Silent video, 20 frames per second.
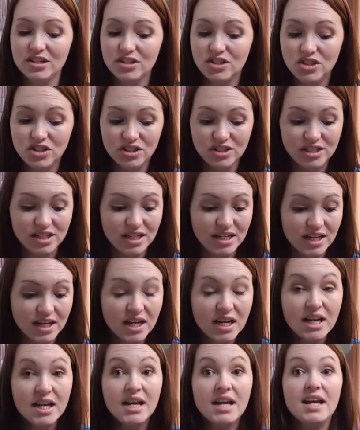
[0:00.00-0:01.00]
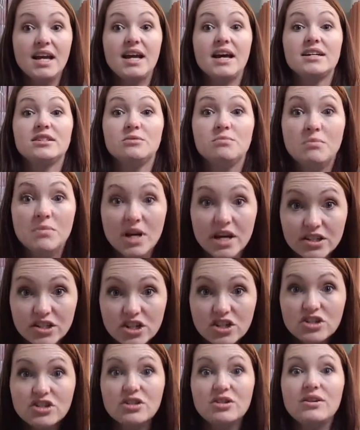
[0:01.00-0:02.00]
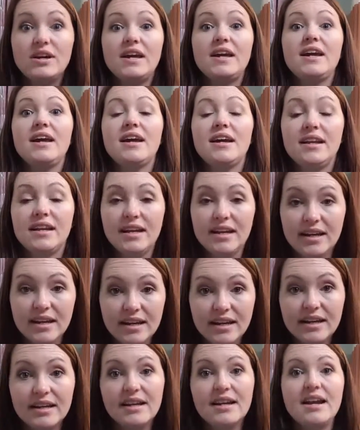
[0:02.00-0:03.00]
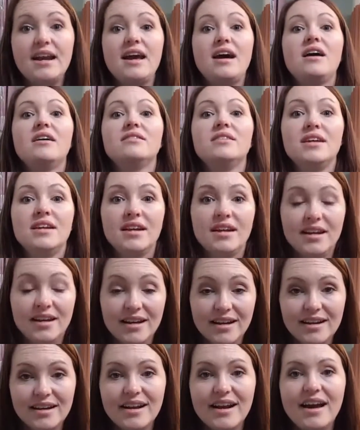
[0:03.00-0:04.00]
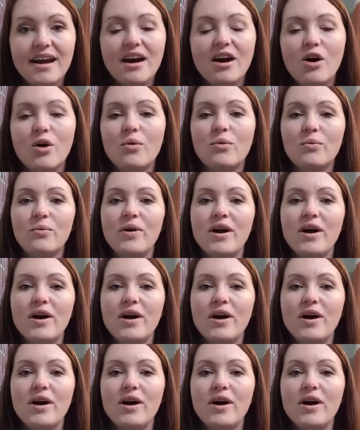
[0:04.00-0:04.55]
is just to get as much as you can in and out and in and out.